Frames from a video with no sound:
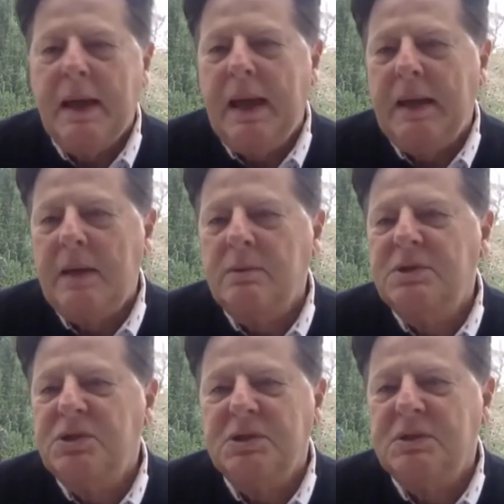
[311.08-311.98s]
And I
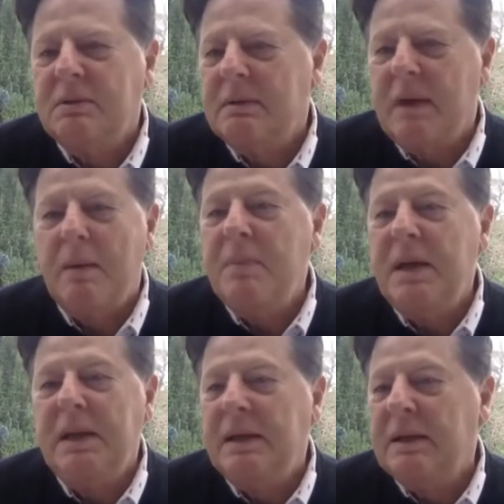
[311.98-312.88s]
was just
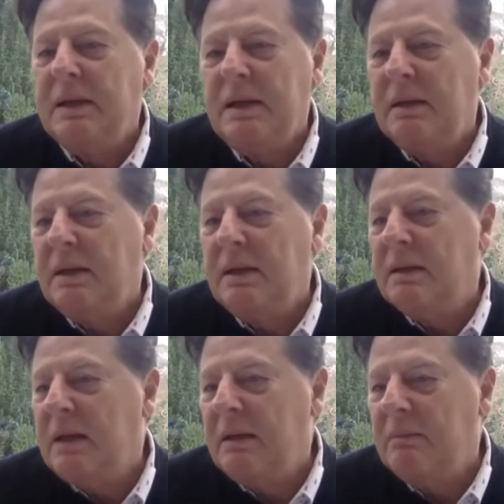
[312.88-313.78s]

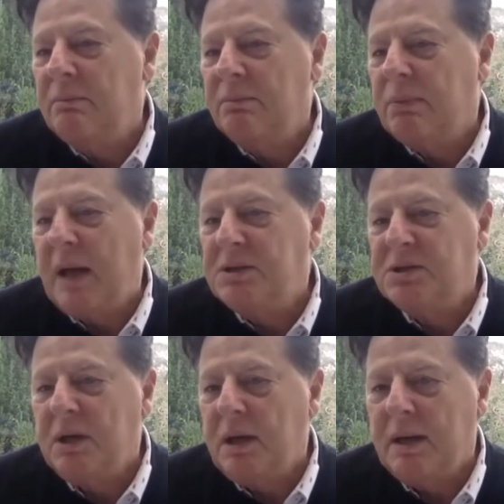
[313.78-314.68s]
immediately I
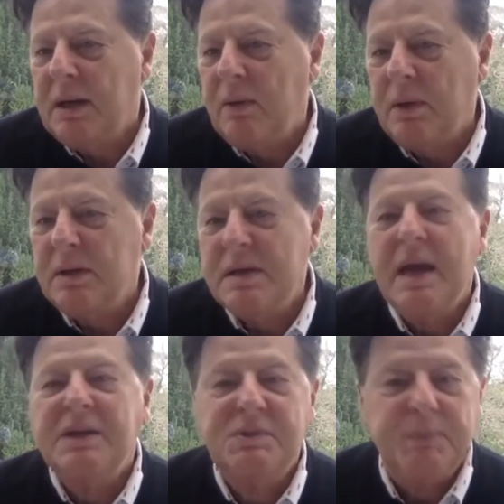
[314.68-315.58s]
saw it, I went,
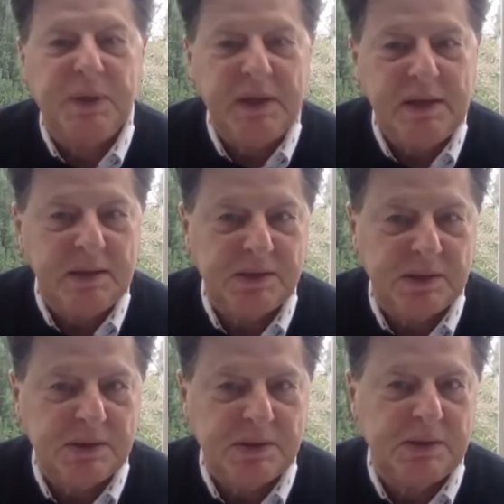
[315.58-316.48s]
yes, please.
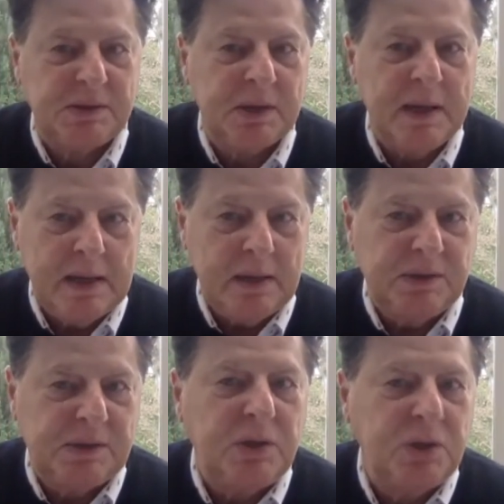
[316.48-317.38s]
This is
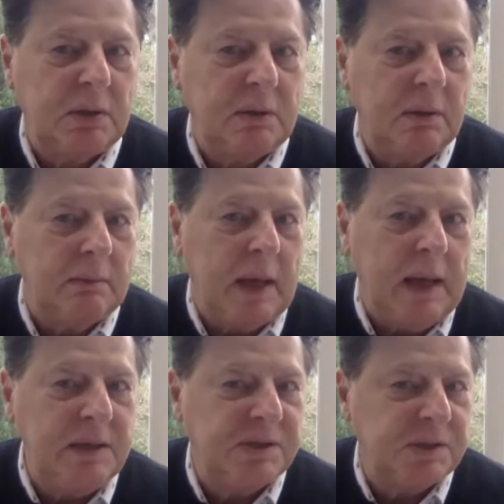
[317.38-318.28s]
such a
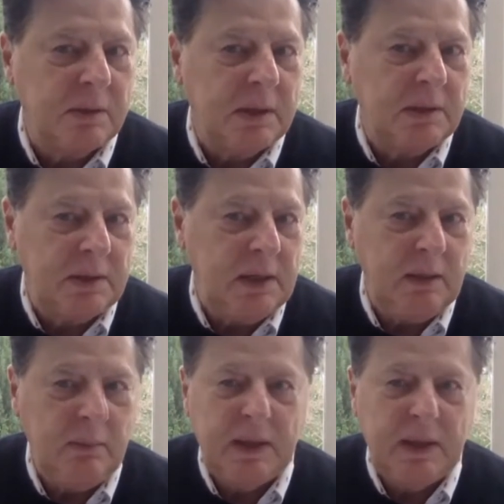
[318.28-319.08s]
circuit team.